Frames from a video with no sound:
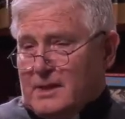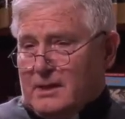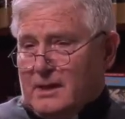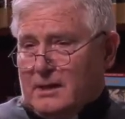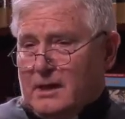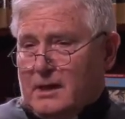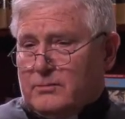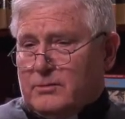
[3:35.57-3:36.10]

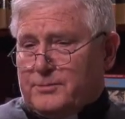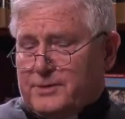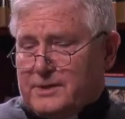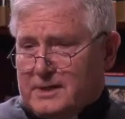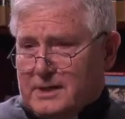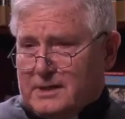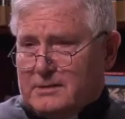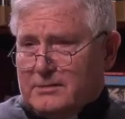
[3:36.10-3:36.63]
that God will
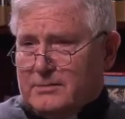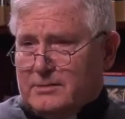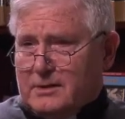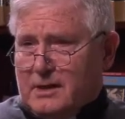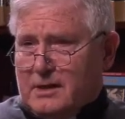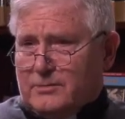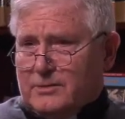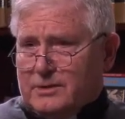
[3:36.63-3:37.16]
protect,
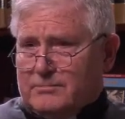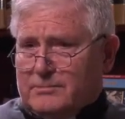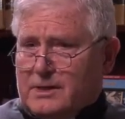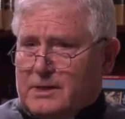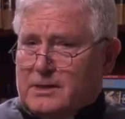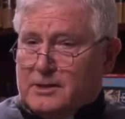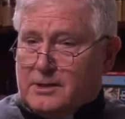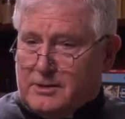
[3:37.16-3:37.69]
God will
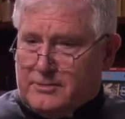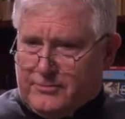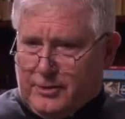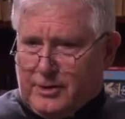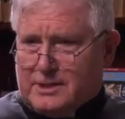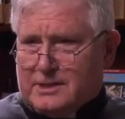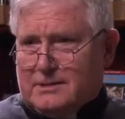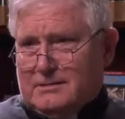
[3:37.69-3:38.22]

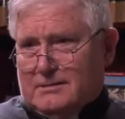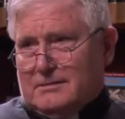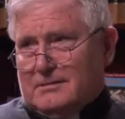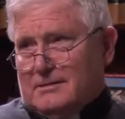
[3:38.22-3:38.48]
convert,